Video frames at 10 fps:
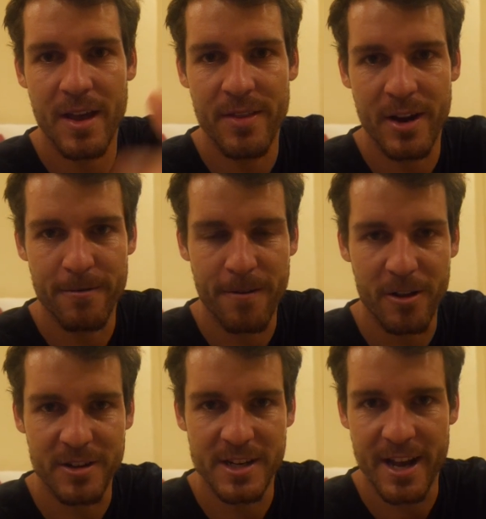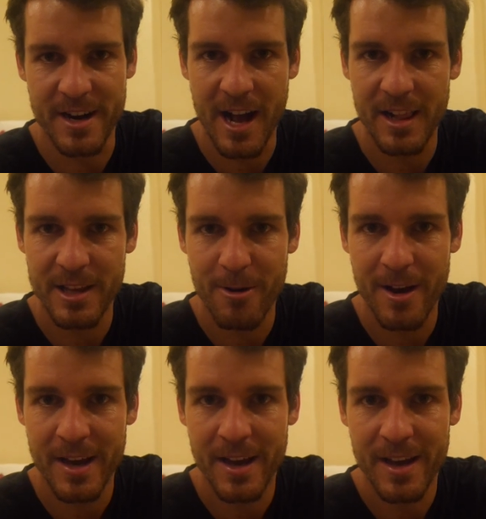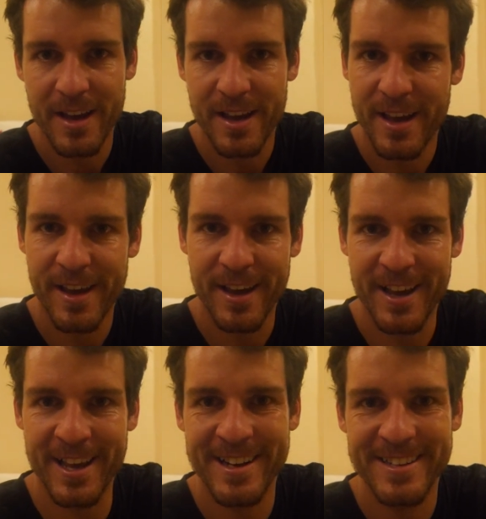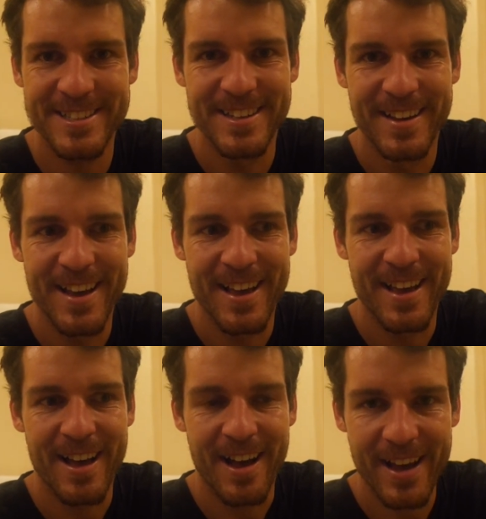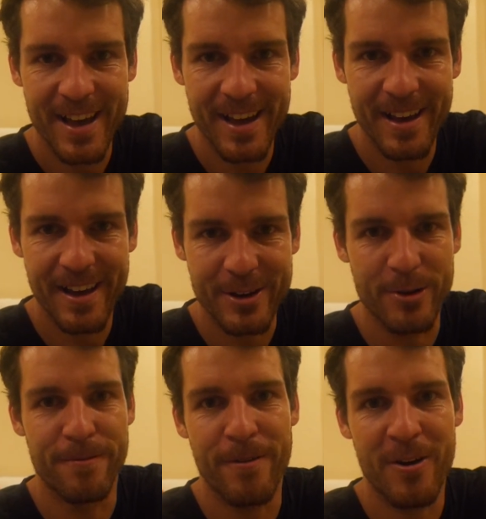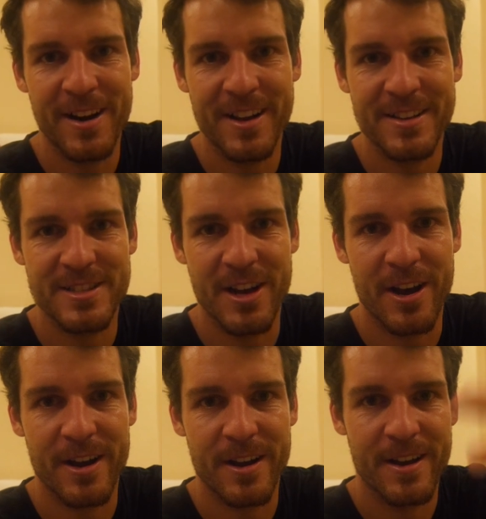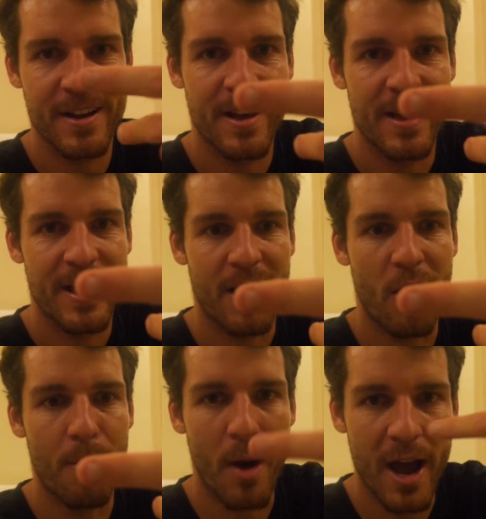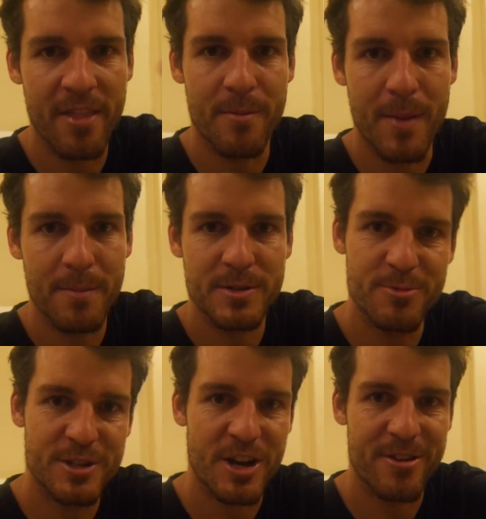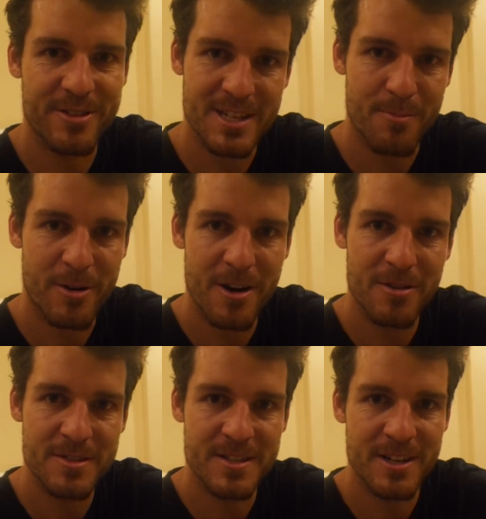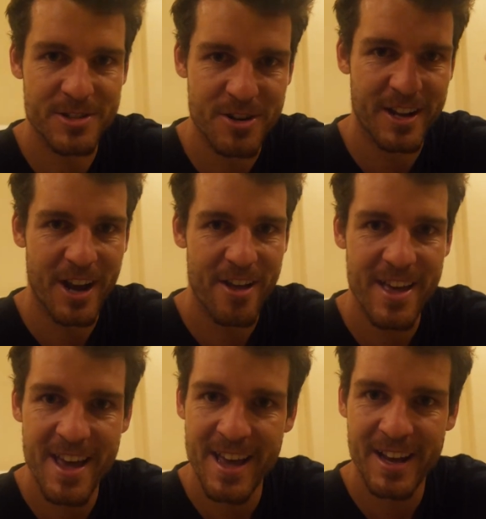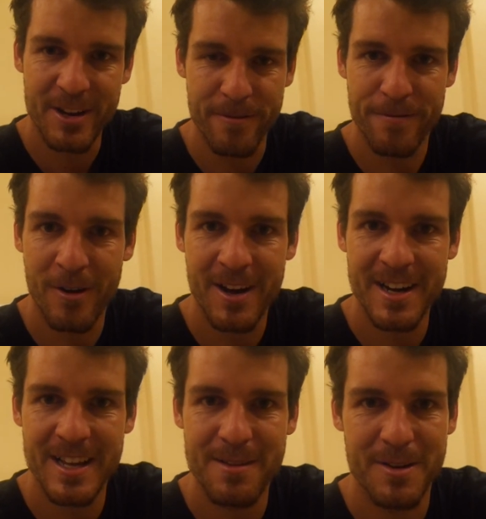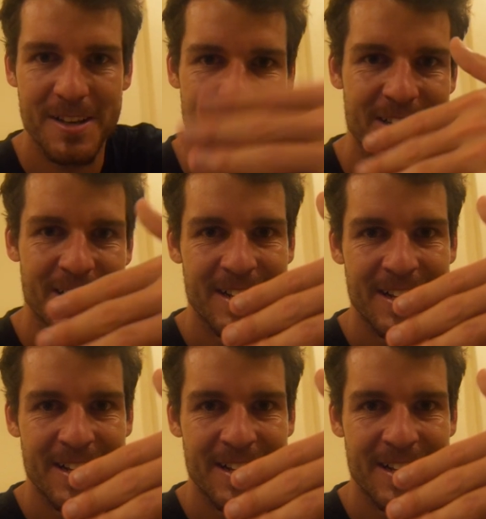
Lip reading: and then I'm following down an alleyway and couldn't find it. So on my other maps, it was showing somewhere else, and I was trying to go there, couldn't find it, but